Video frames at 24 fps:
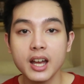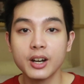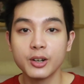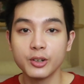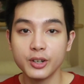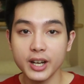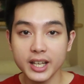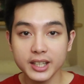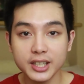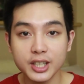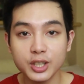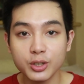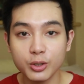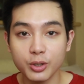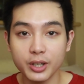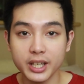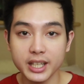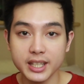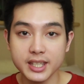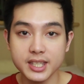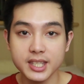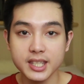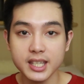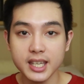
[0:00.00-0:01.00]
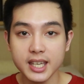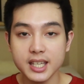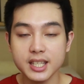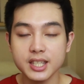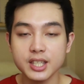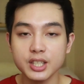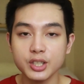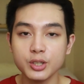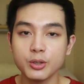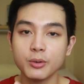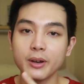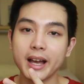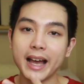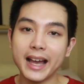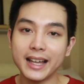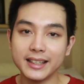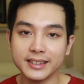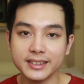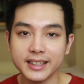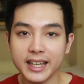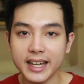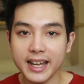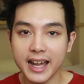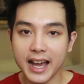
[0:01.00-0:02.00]
retinoids is yung
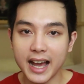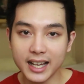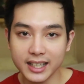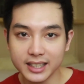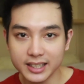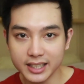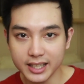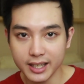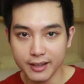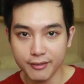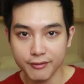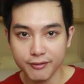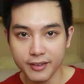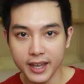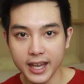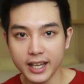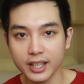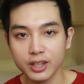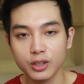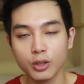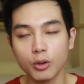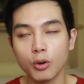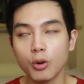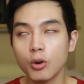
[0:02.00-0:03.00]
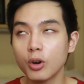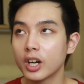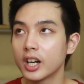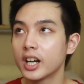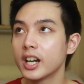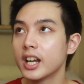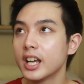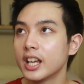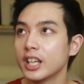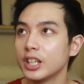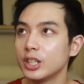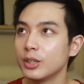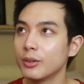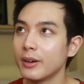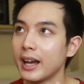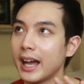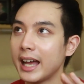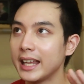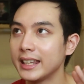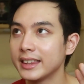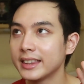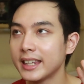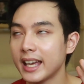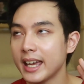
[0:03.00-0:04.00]
anti-acne effect or yung
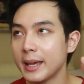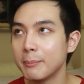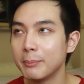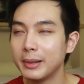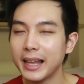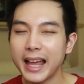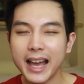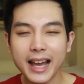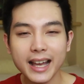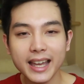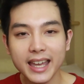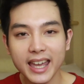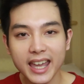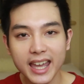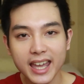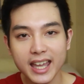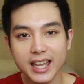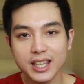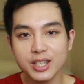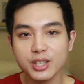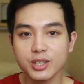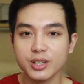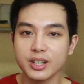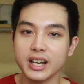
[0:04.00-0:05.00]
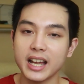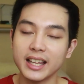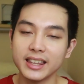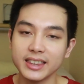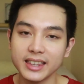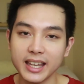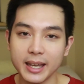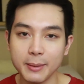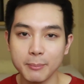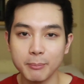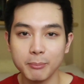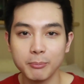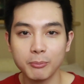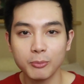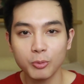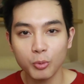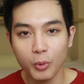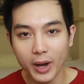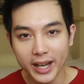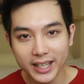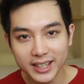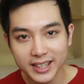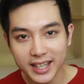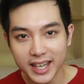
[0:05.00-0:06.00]
anti-blackheads or
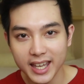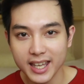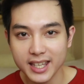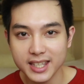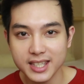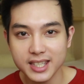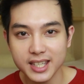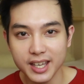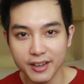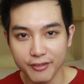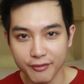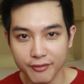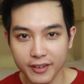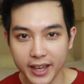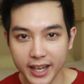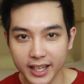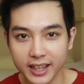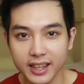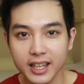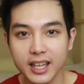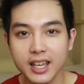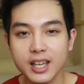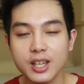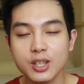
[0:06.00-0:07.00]
anti-whiteheads effect.